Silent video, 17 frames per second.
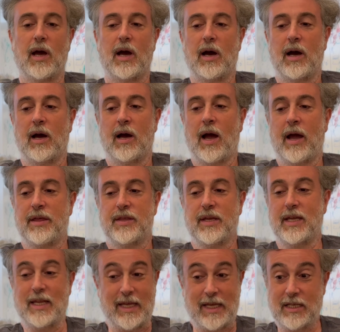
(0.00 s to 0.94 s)
Uh, I
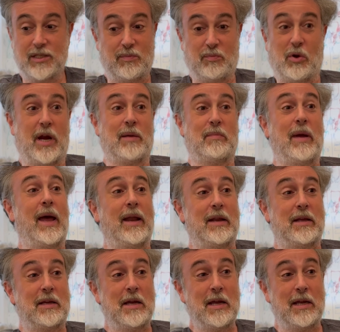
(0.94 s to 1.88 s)
think it is
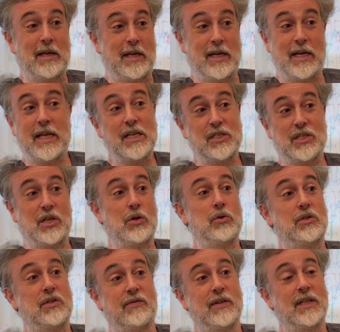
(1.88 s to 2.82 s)
pragmatic. It is
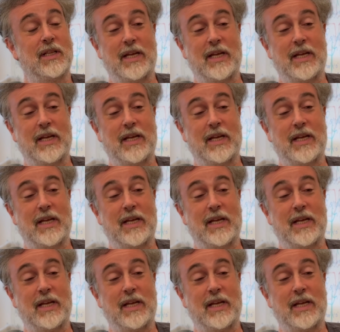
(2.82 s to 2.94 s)
useful.